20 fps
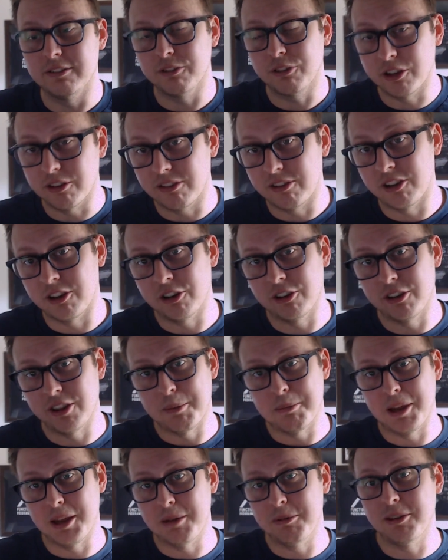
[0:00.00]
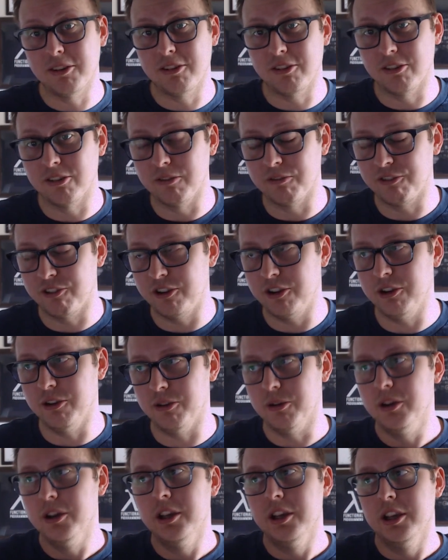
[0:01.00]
consider that maybe this isn't for you.